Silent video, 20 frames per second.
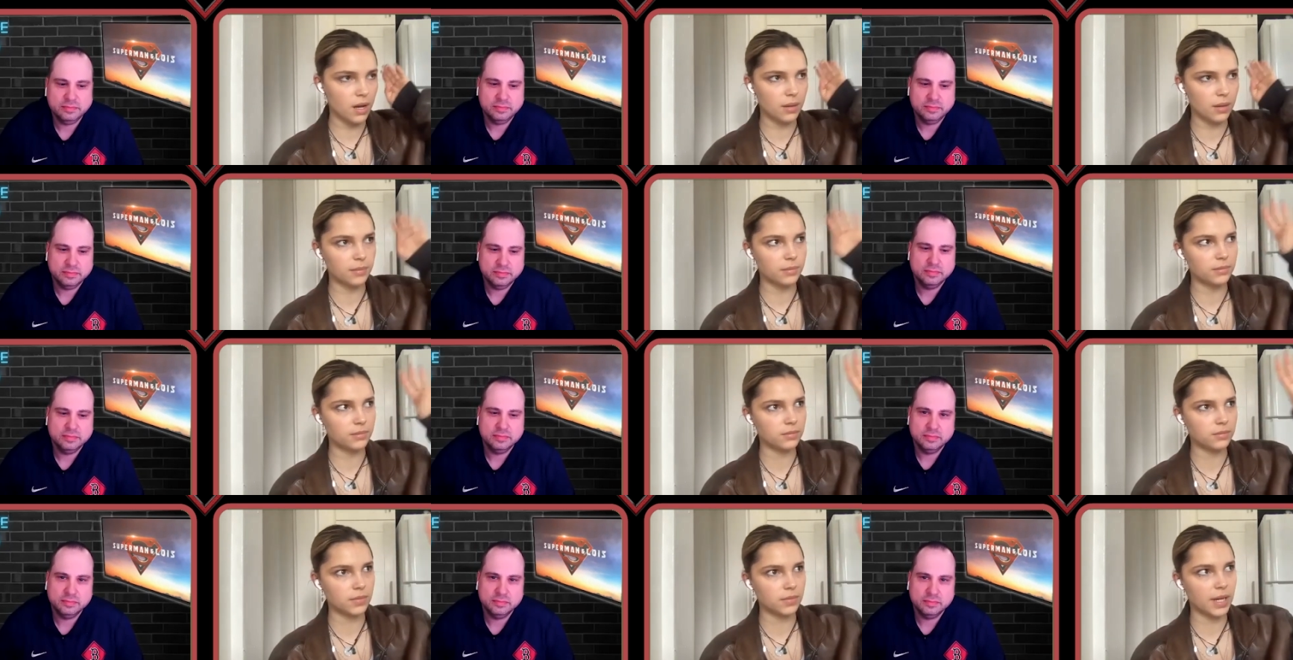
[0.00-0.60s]

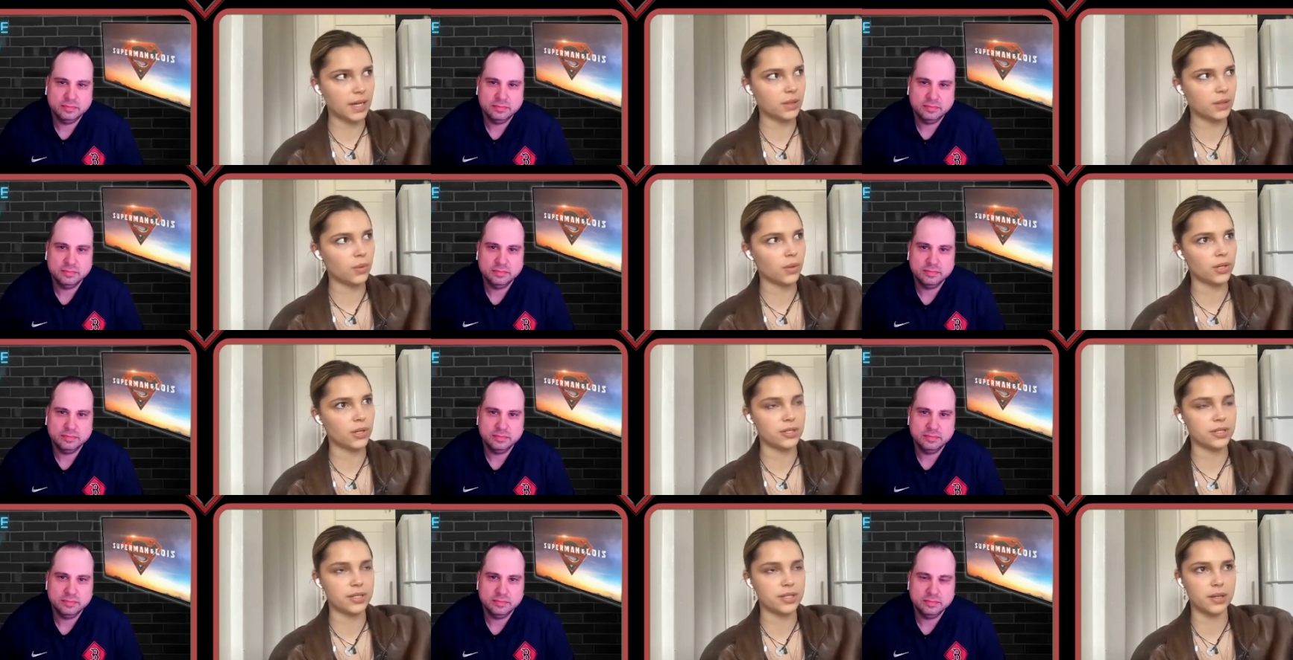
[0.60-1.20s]
Speaker 1: um,
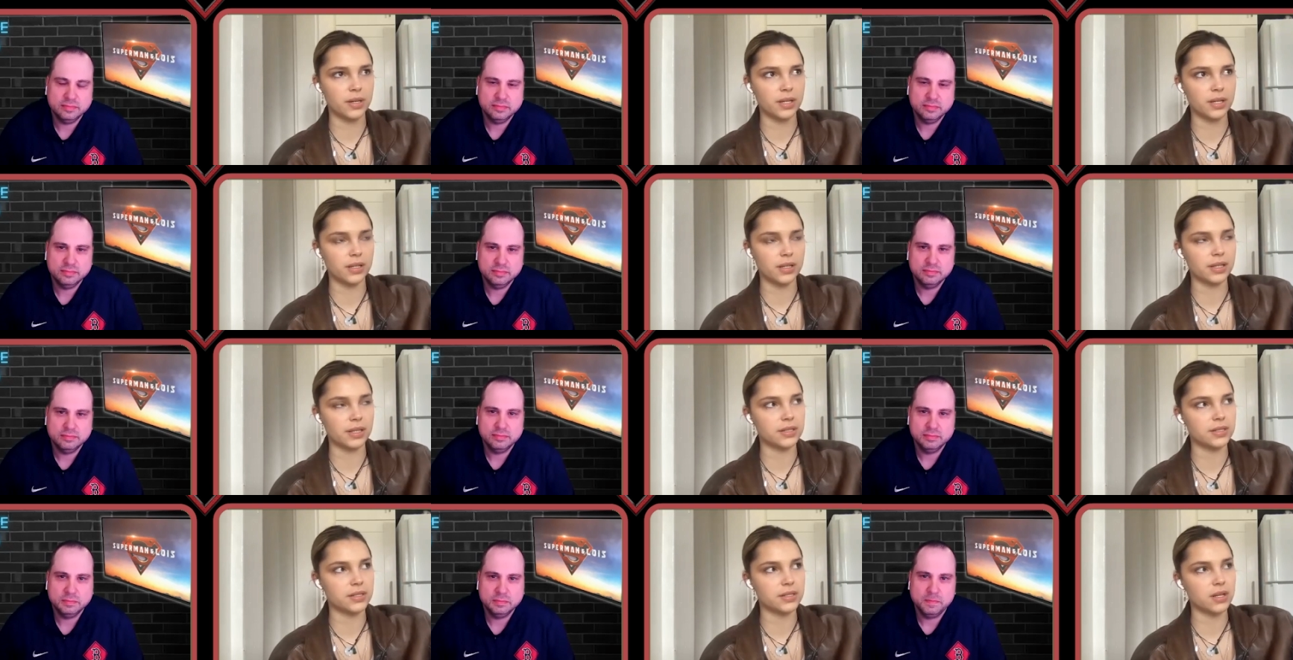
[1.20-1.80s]
headquarters. It,
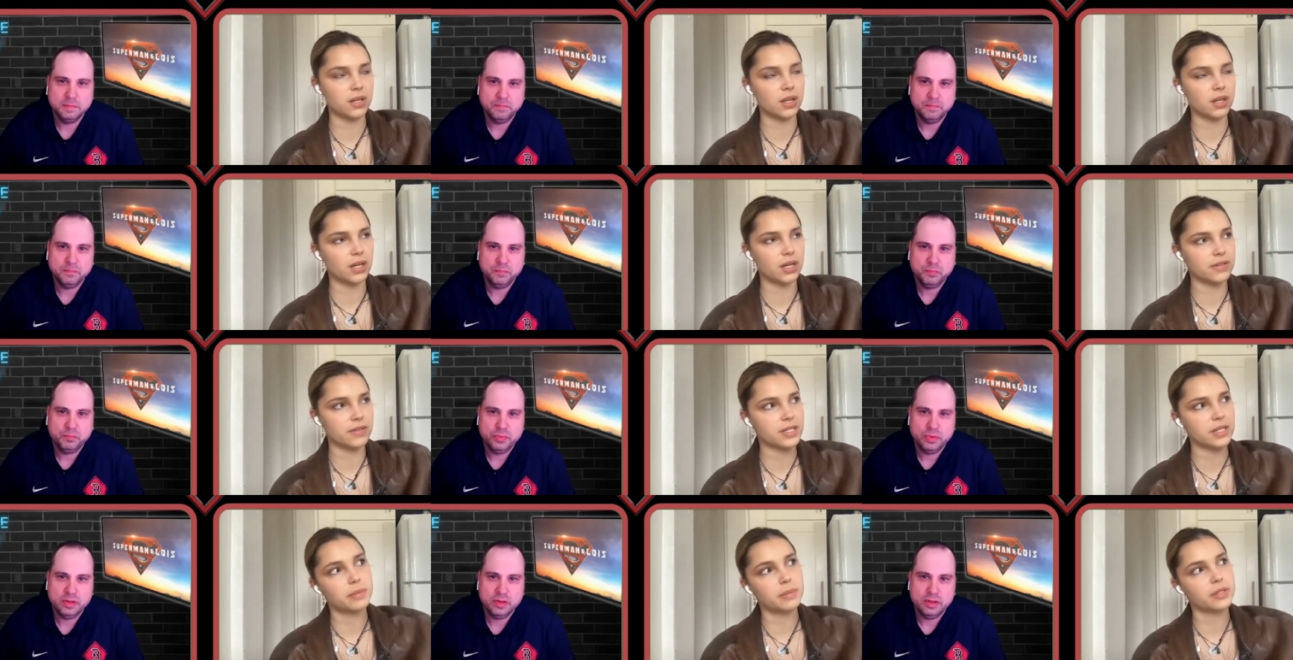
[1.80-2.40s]
there's a lot
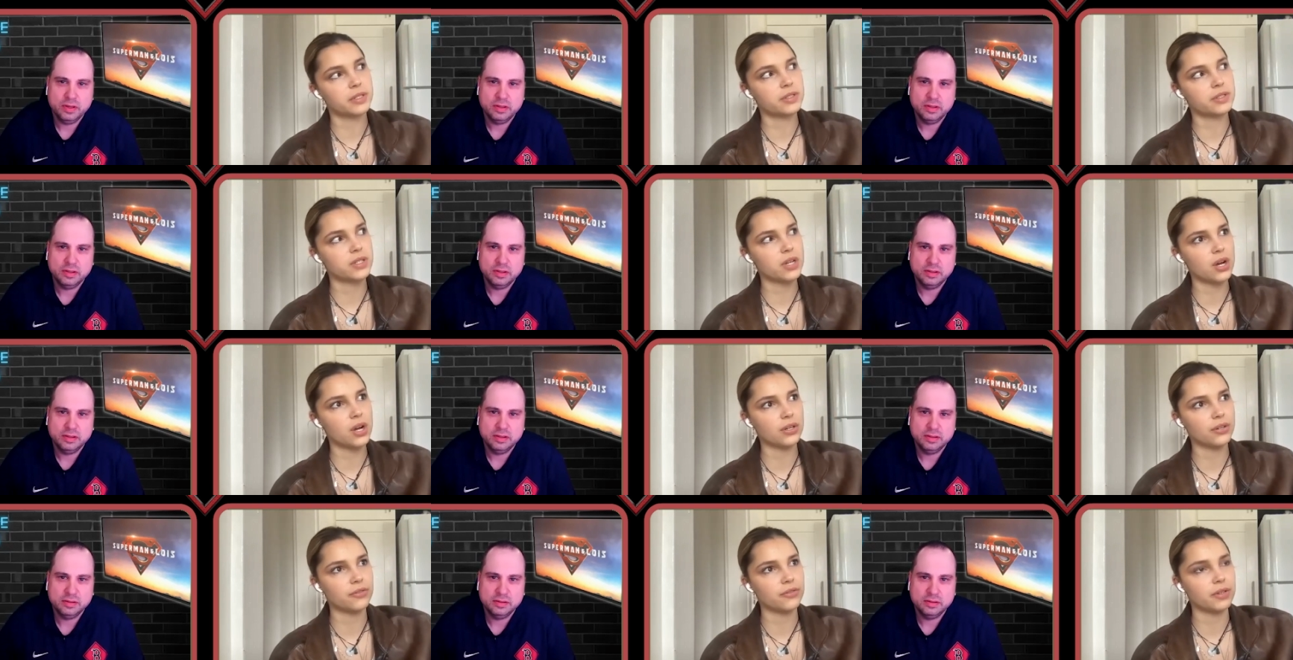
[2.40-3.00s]
of
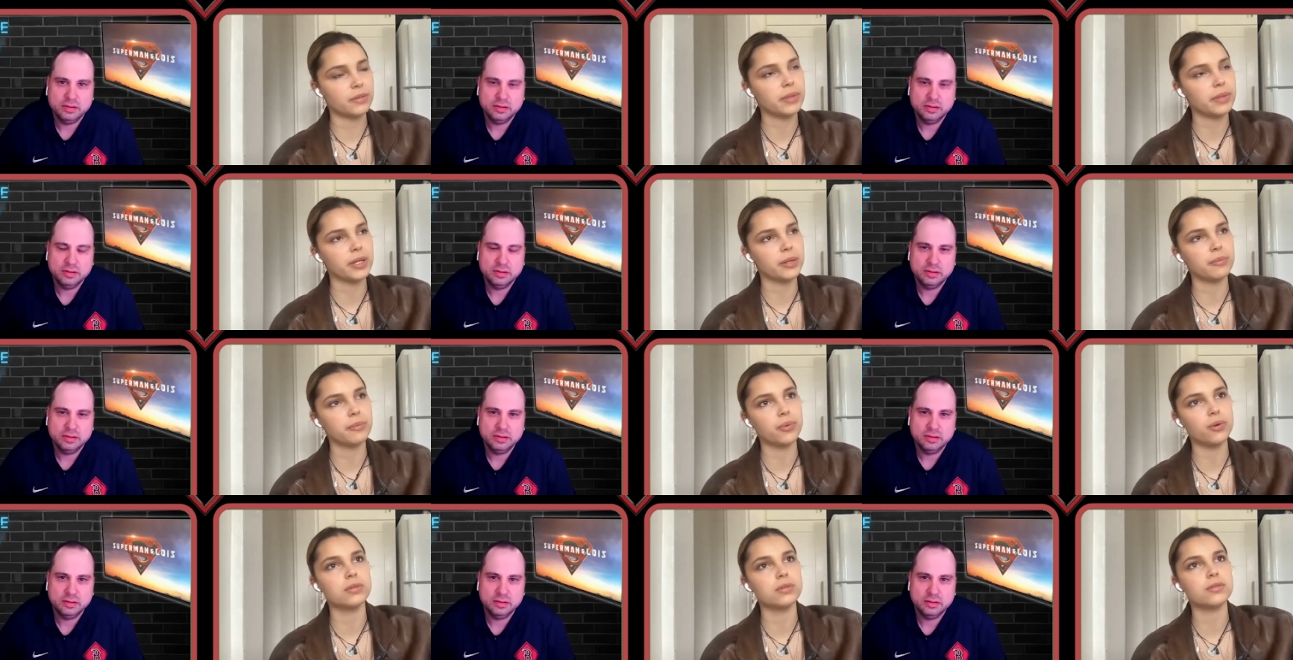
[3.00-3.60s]
cinematography being
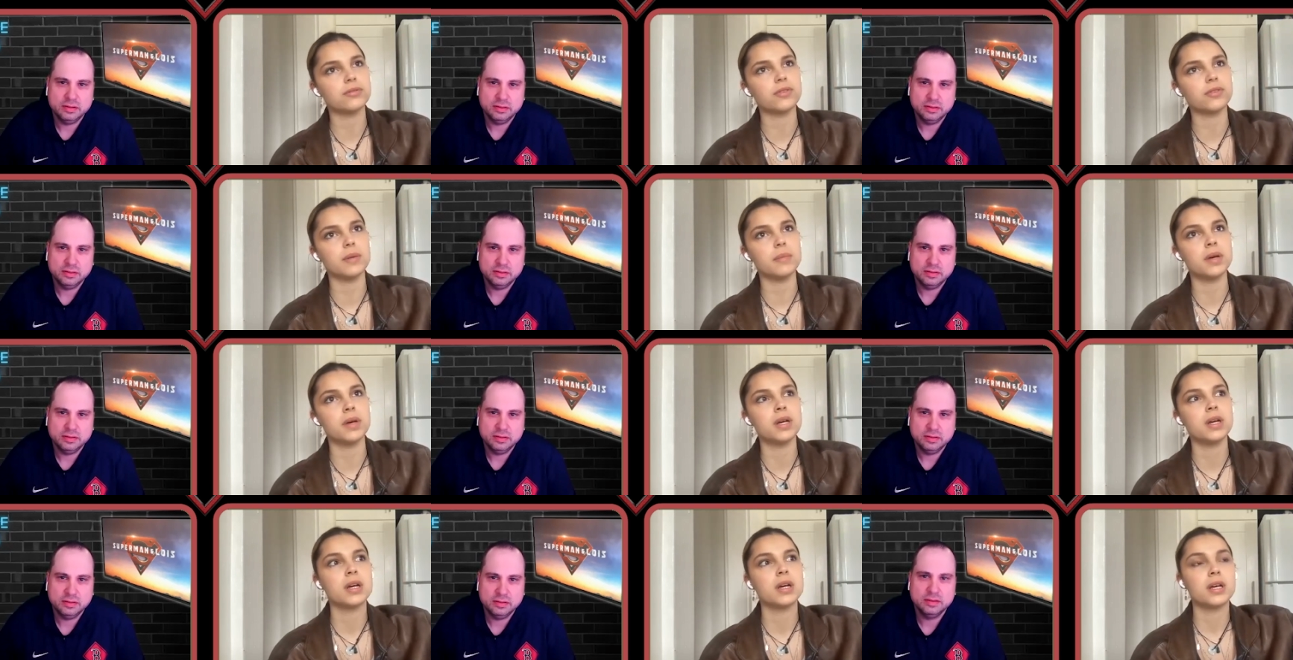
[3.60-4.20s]
pulled
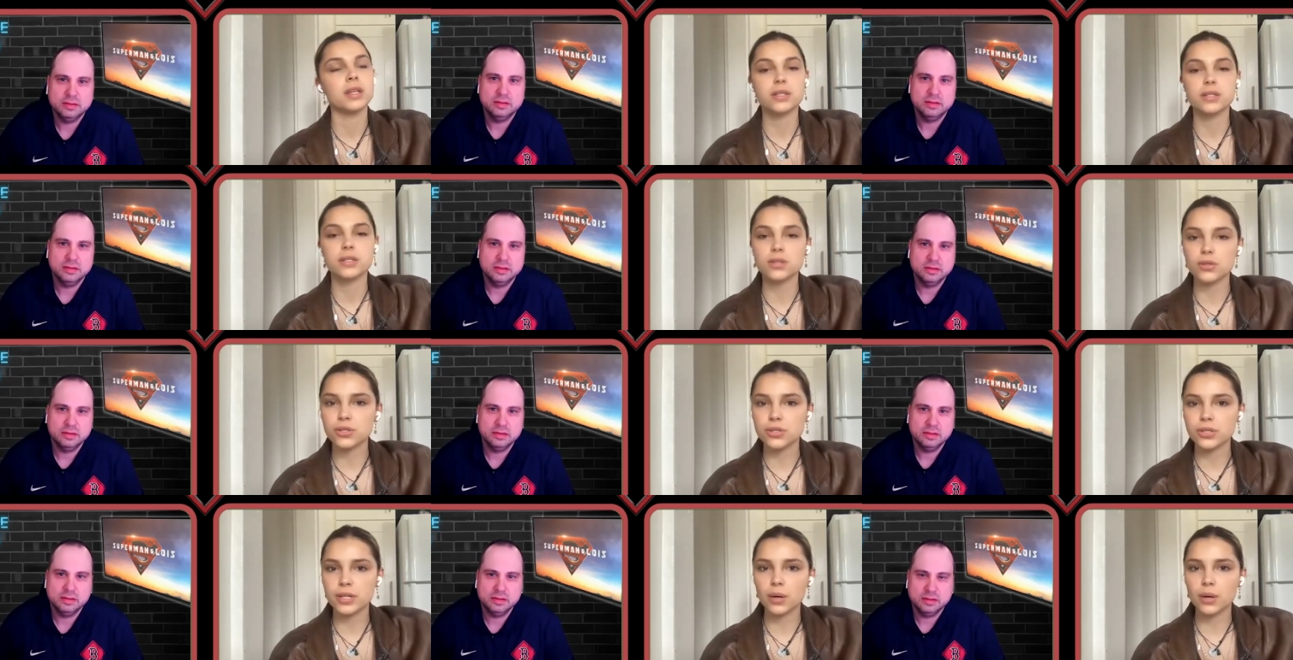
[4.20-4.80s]
from the
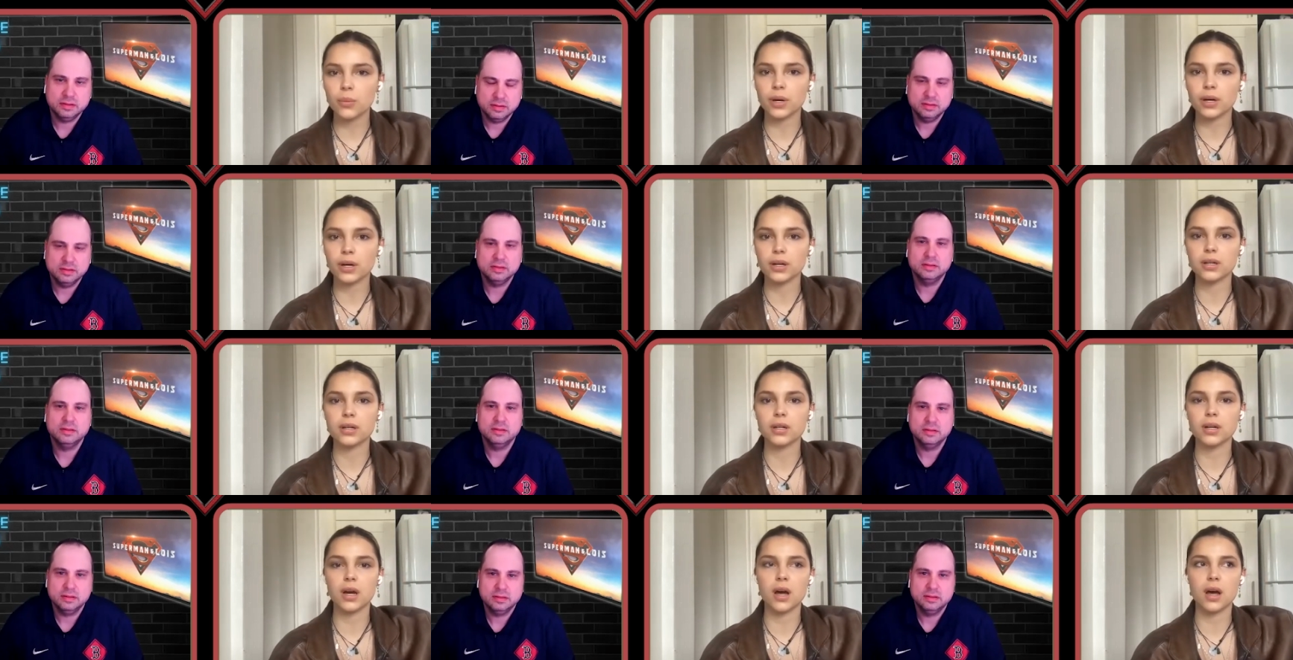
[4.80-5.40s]
social
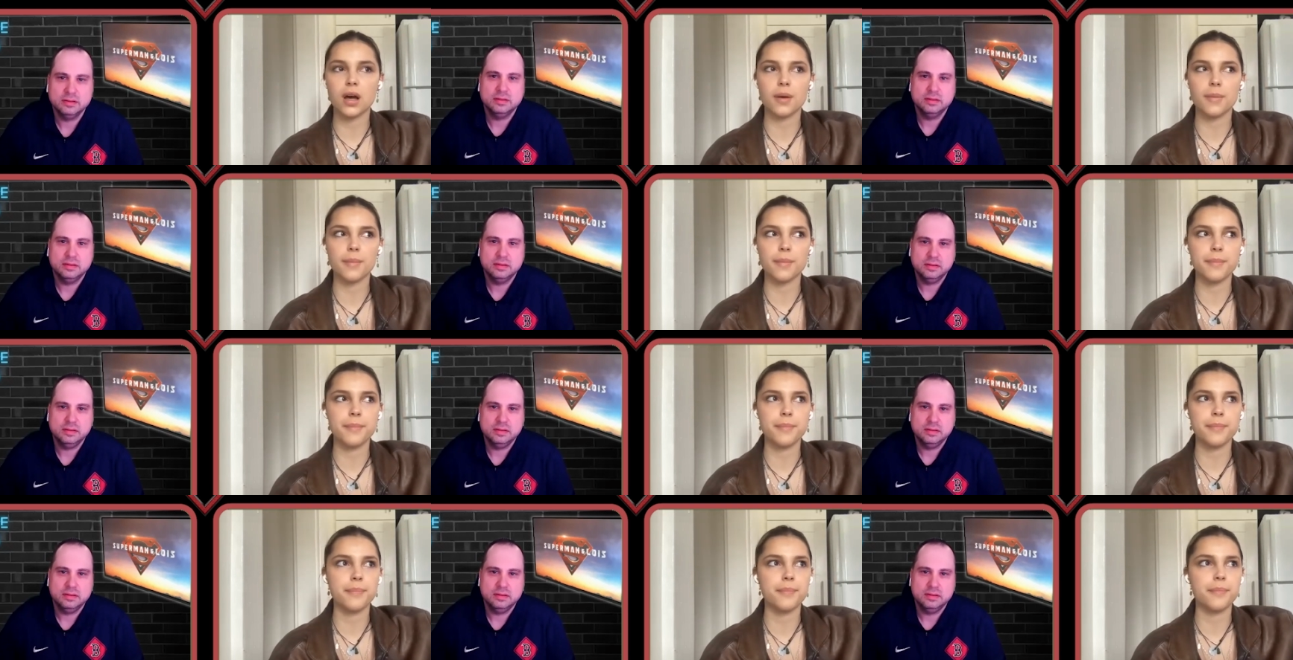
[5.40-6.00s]
network
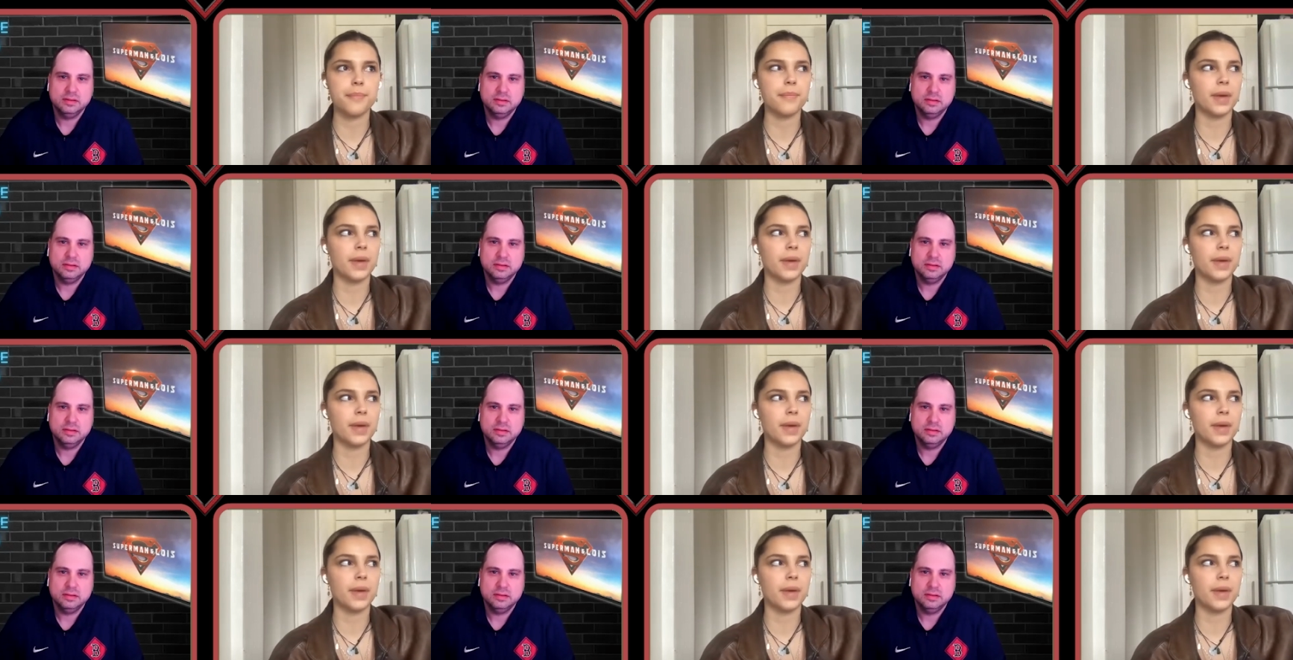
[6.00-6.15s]
um,